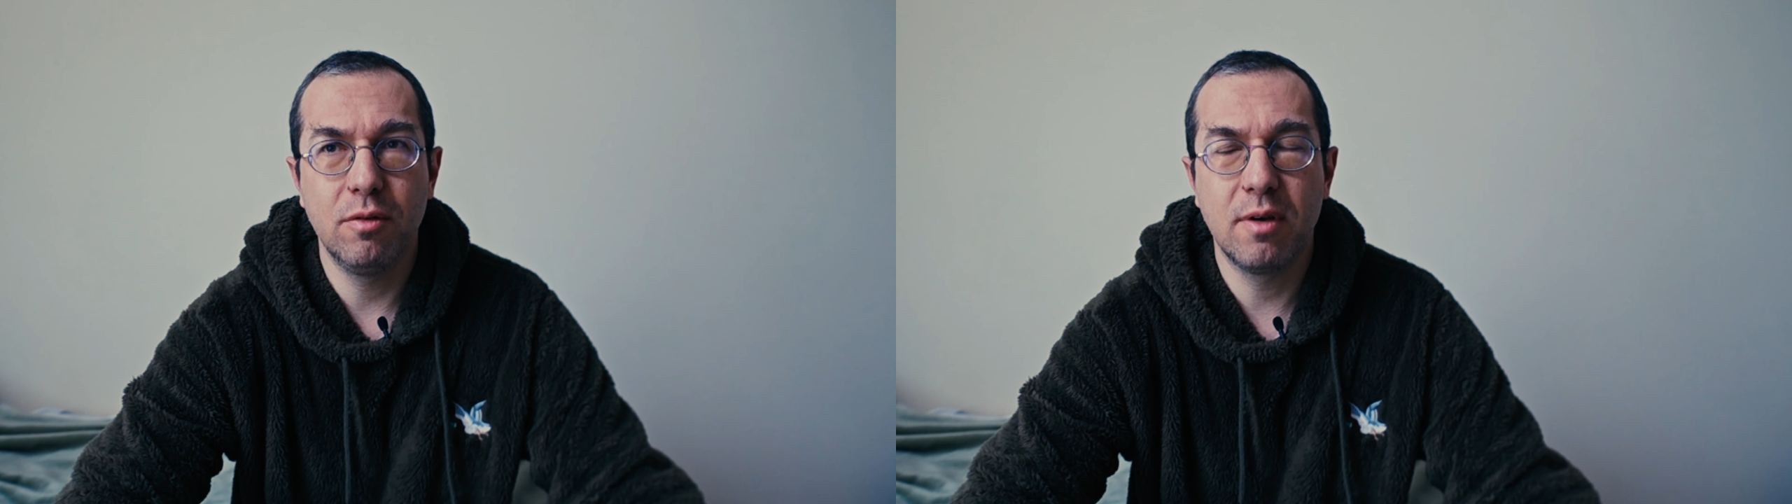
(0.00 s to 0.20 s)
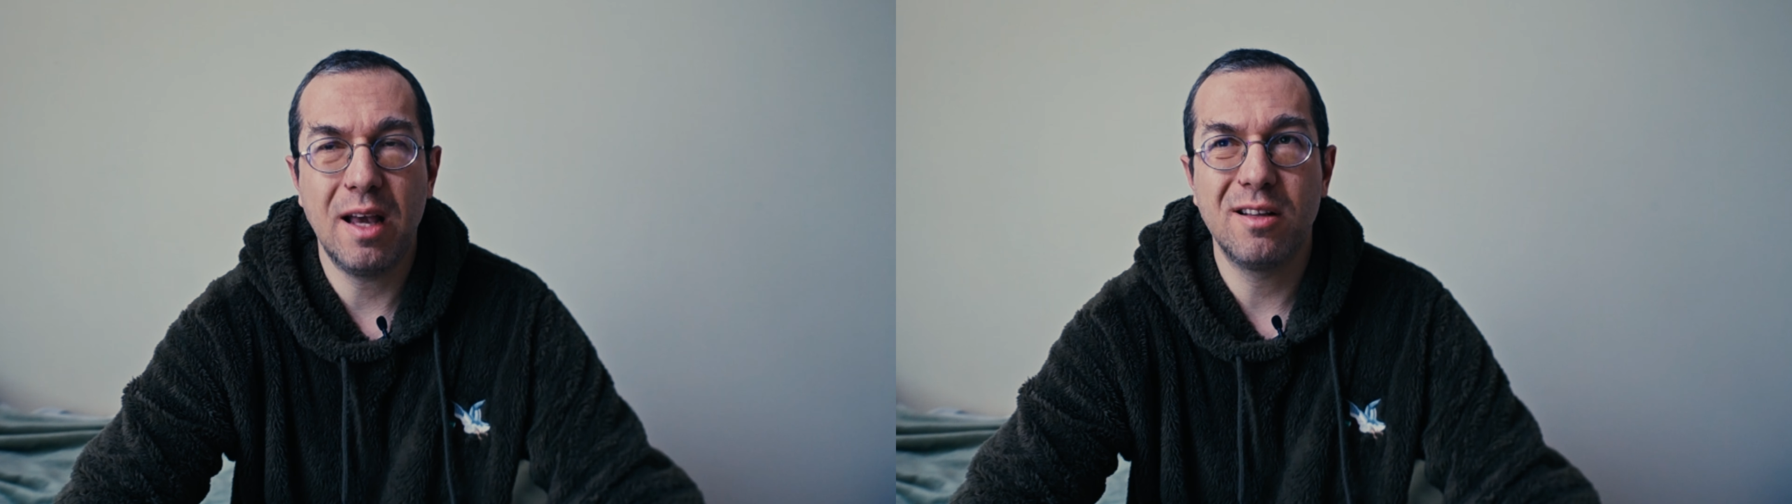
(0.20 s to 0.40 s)

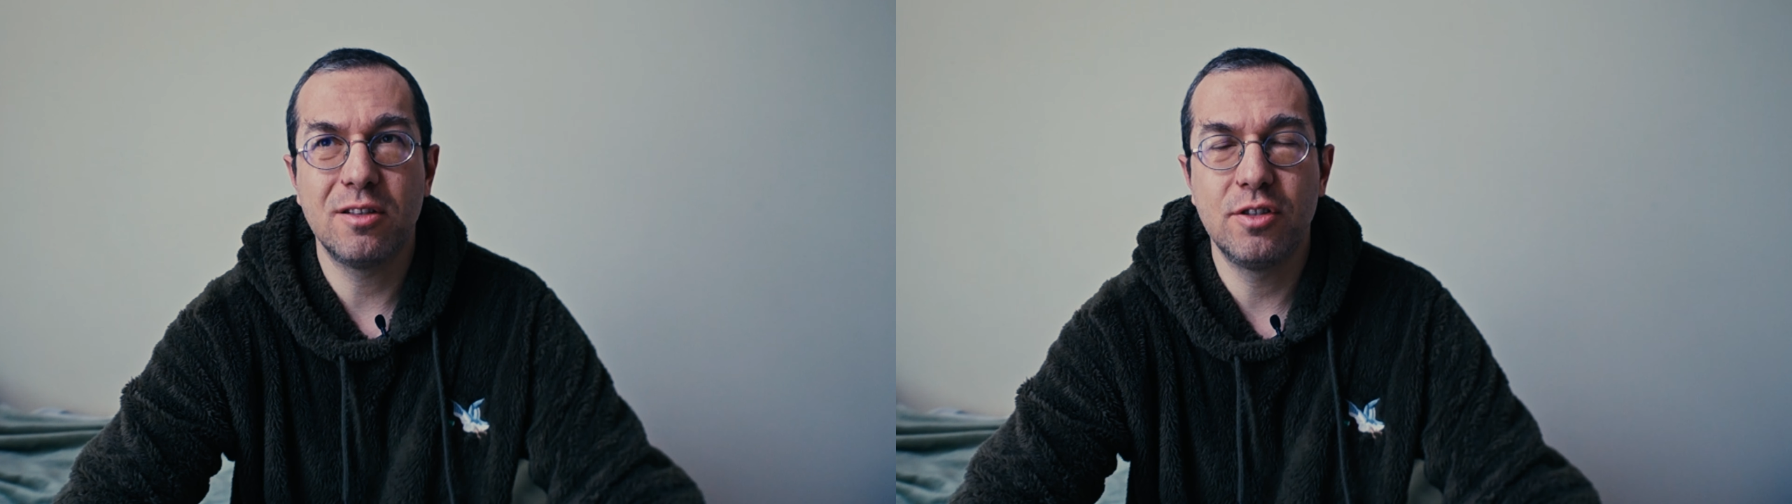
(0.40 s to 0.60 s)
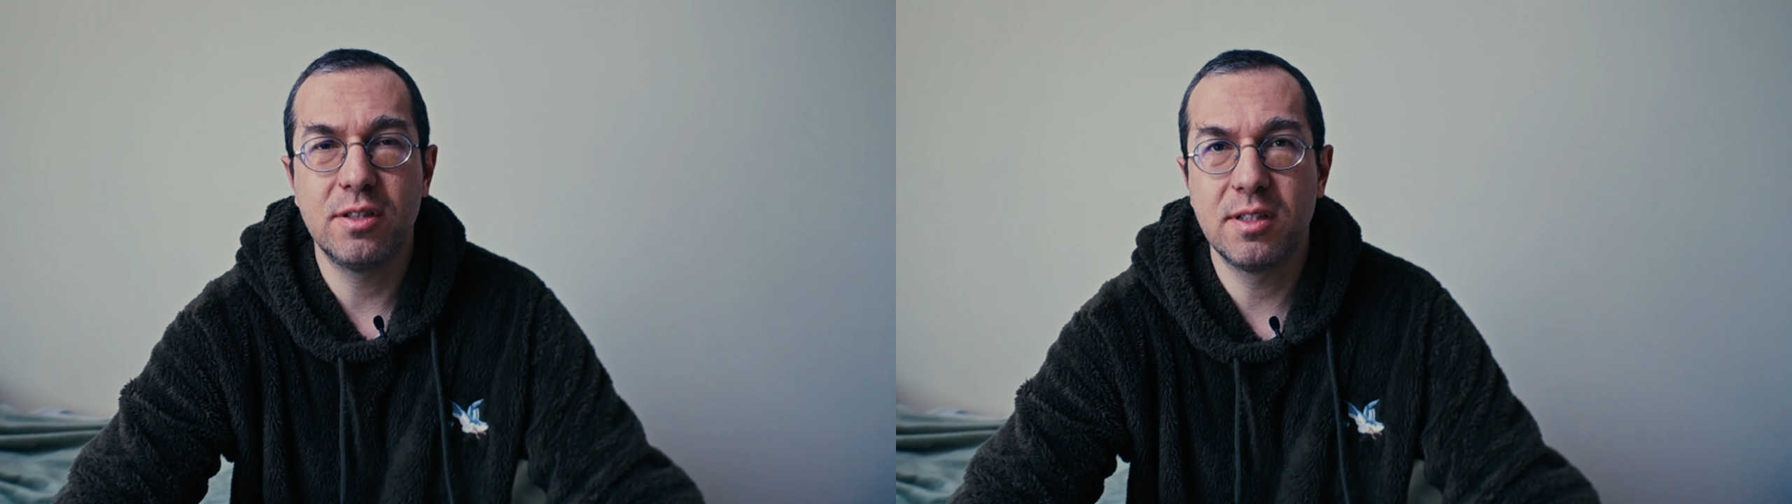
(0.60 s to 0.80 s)
cannot
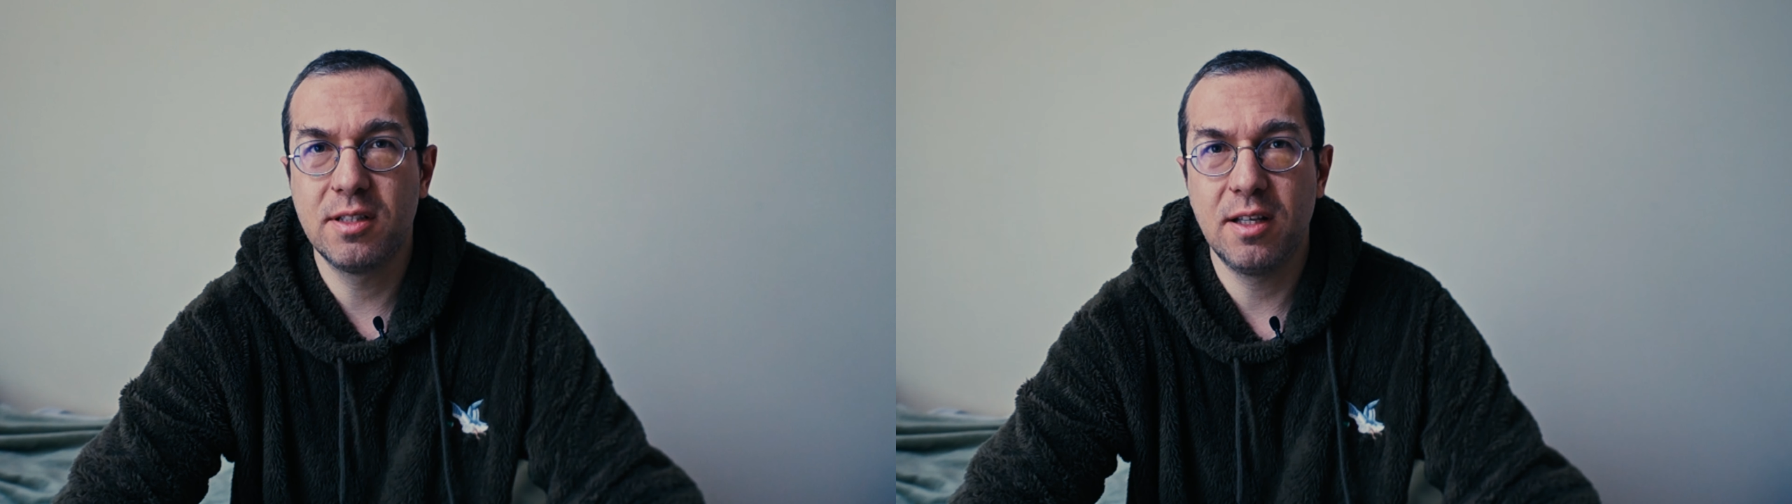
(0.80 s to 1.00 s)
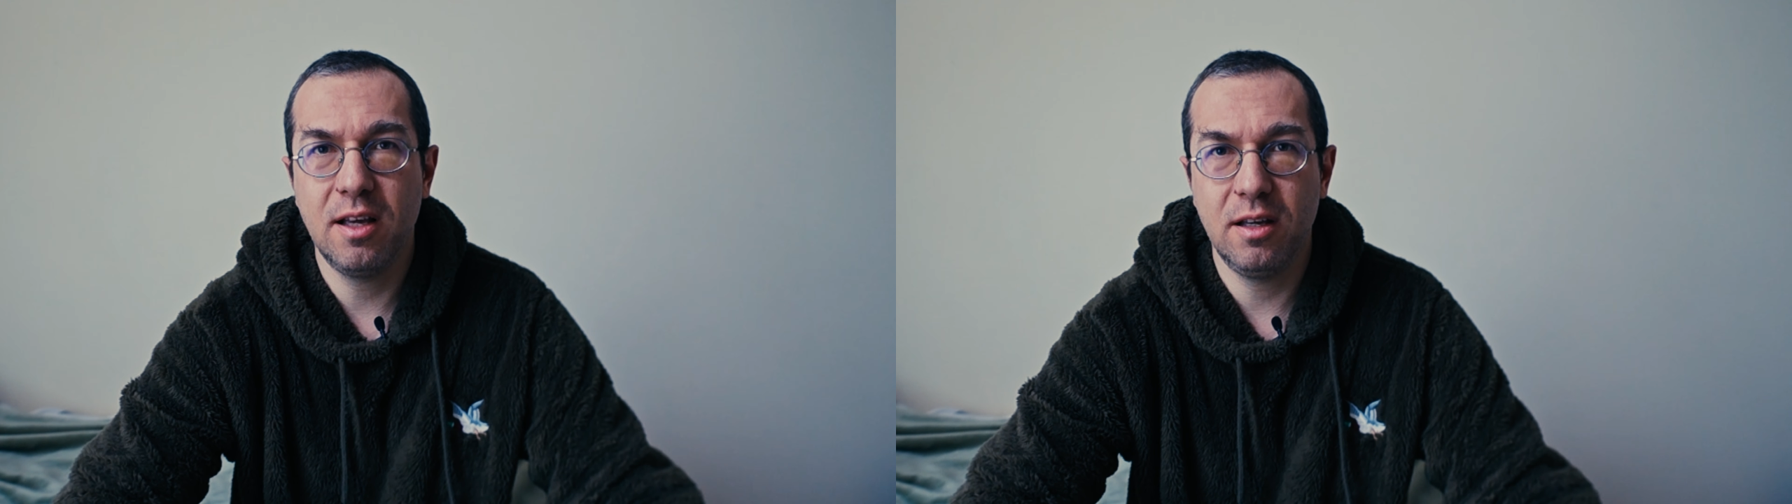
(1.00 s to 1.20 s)
just
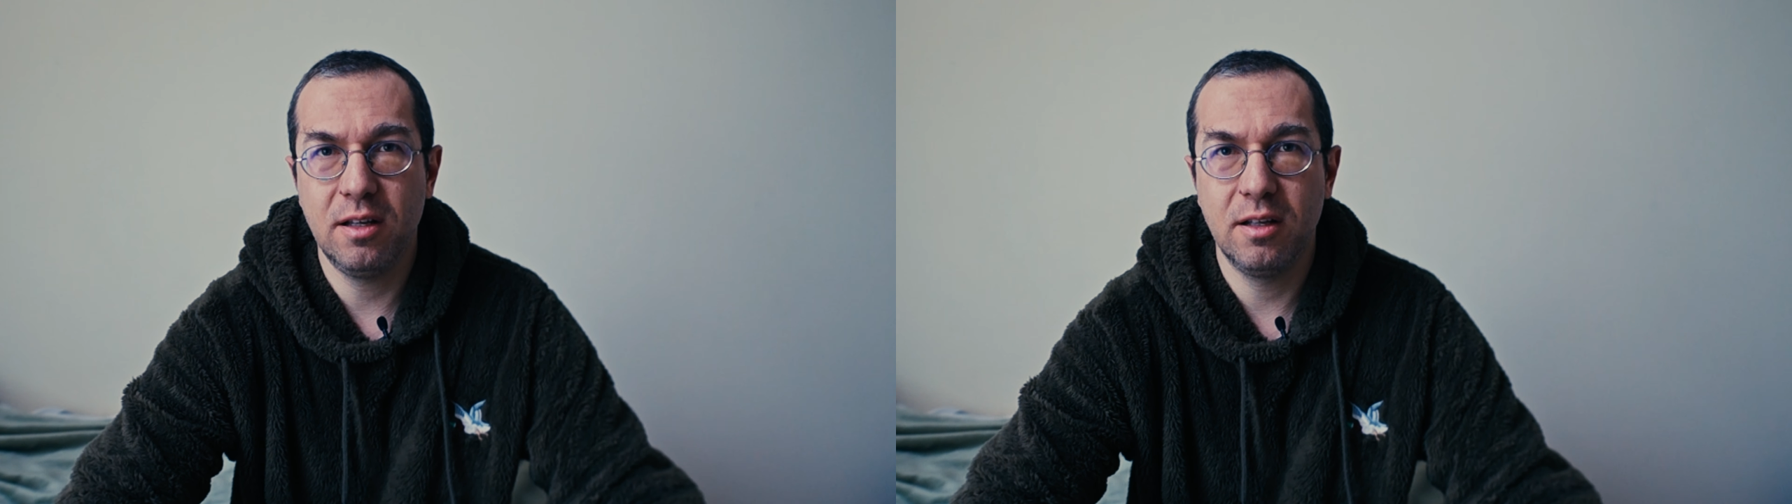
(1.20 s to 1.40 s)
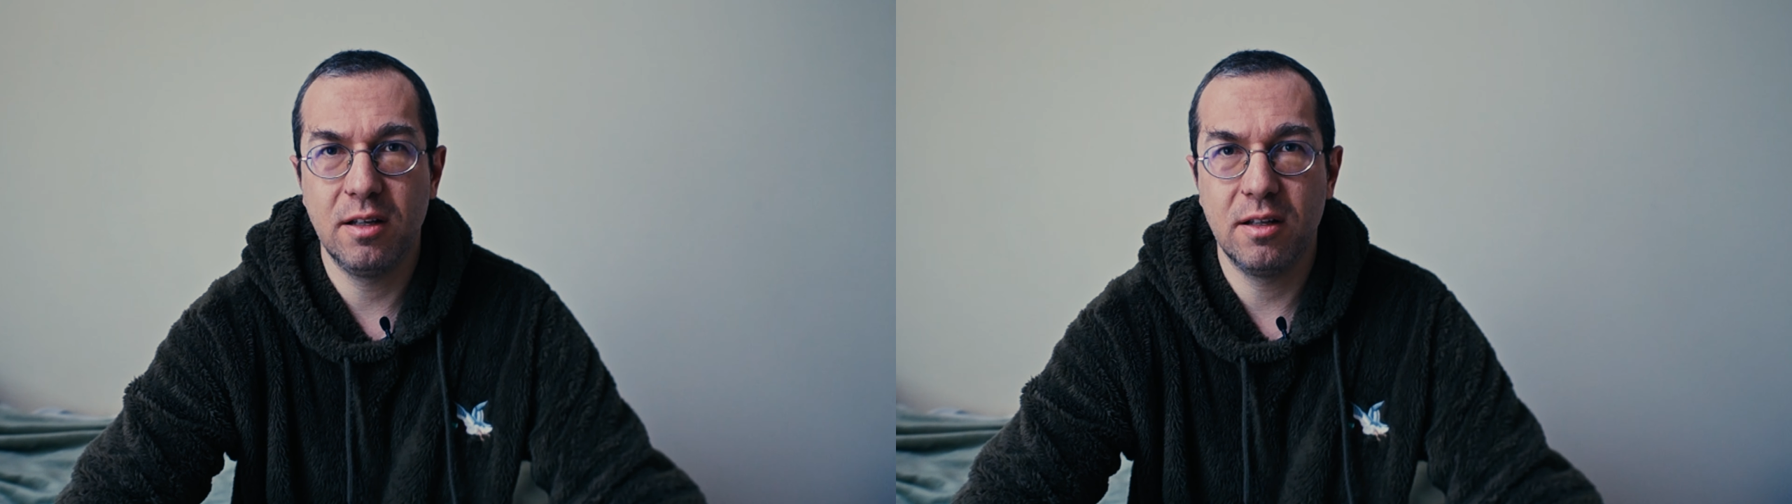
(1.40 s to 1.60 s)
say